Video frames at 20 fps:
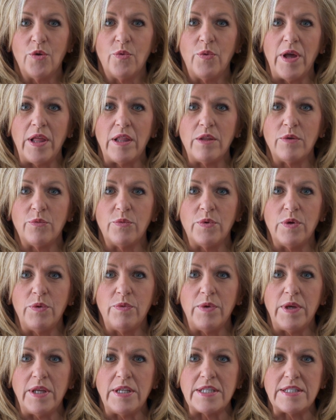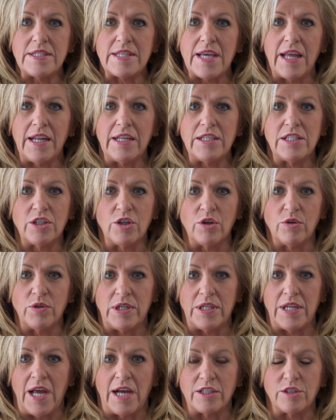Well, when we decided to go
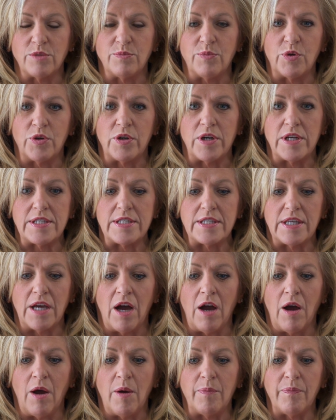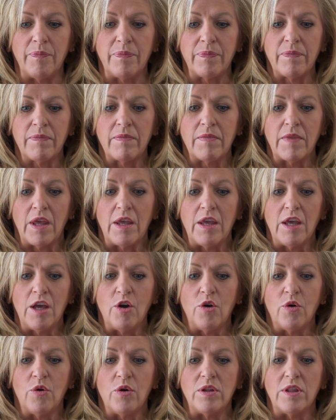to Dr. Morris,
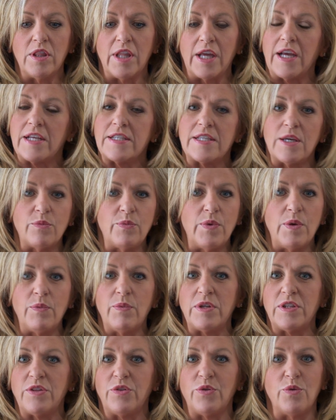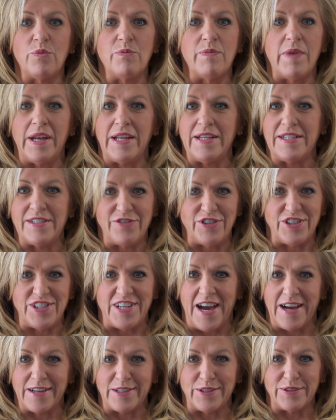like I said, we went through many different
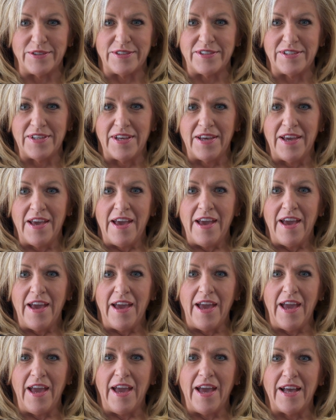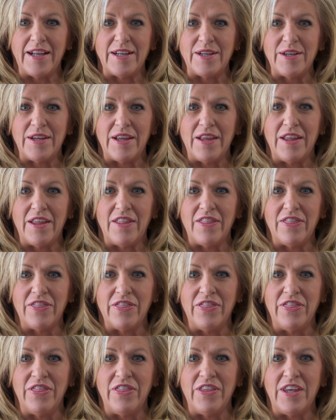doctors. And
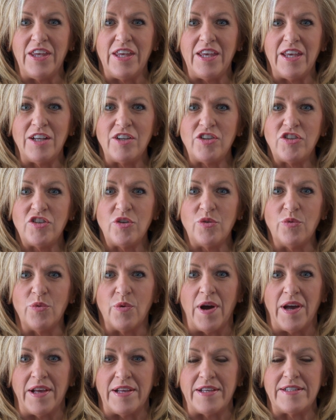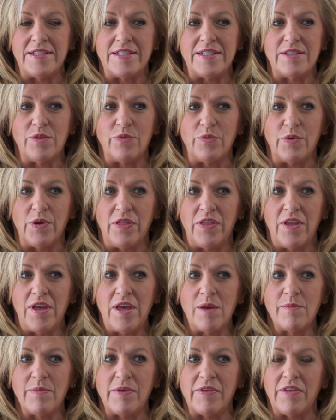the issue was with
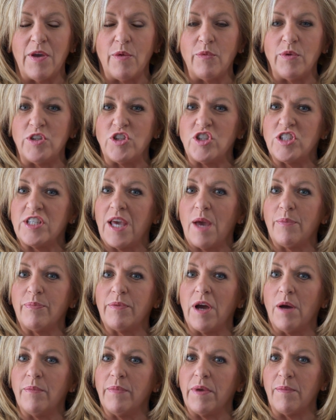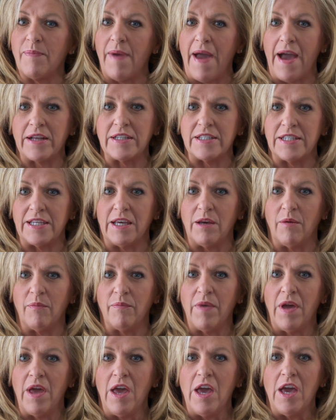him is that we just kept coming back to him.